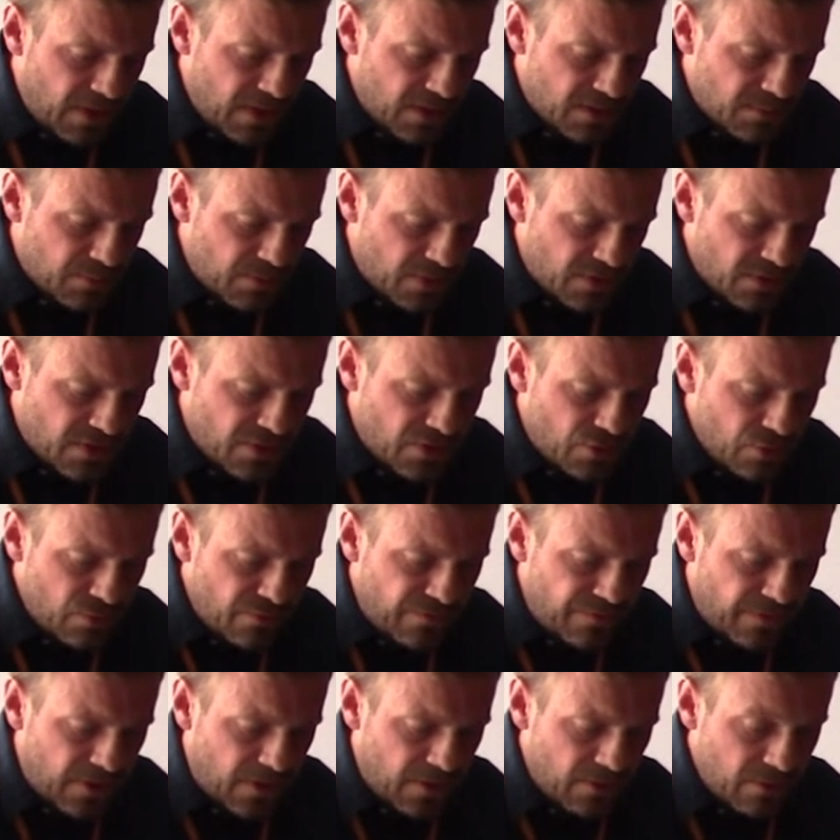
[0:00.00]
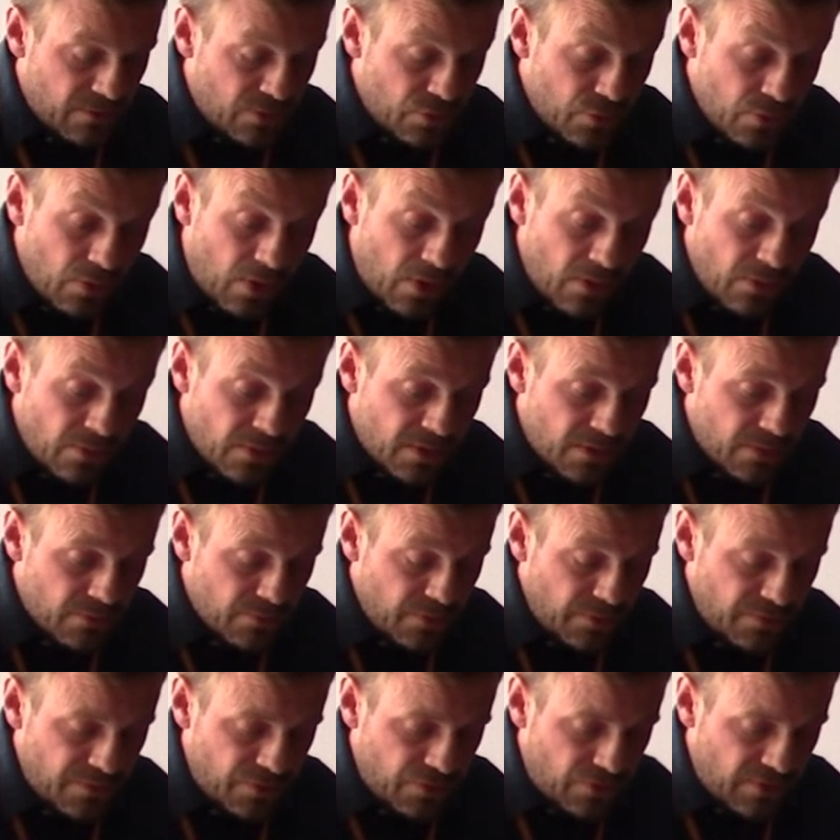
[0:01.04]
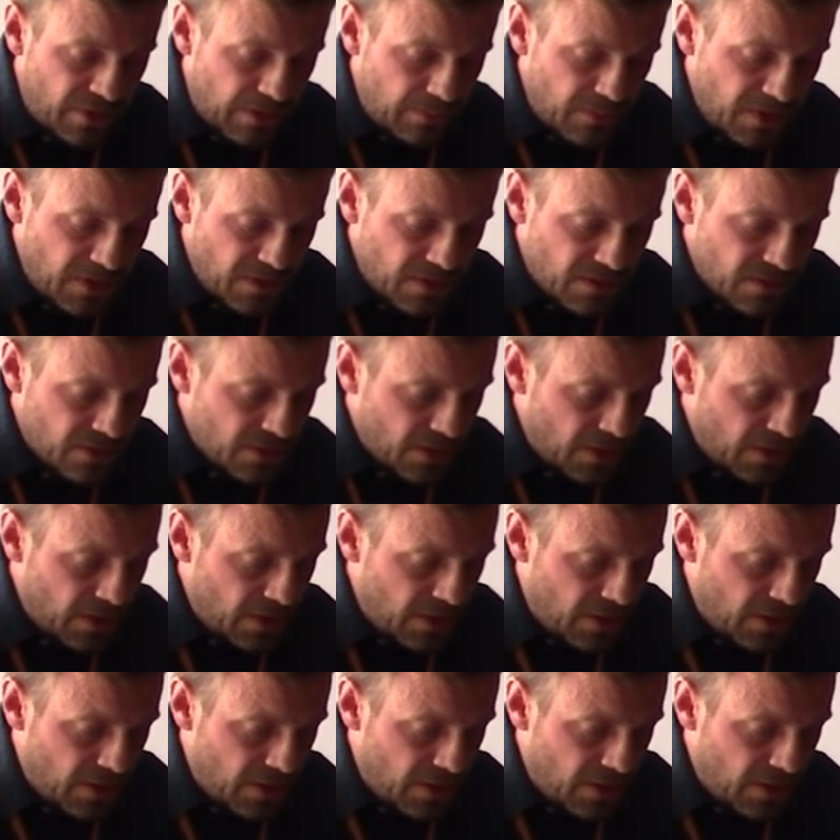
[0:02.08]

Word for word: been as much as 200 roof square meters,